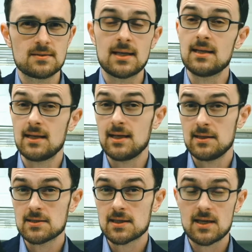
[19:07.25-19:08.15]
In
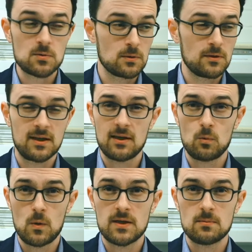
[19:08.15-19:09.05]
this case, we're looking at a
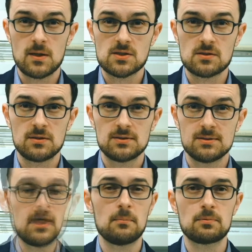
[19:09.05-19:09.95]
one-dimensional
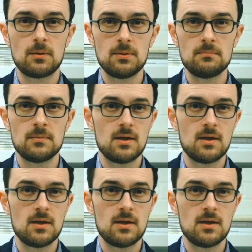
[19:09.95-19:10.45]
problem.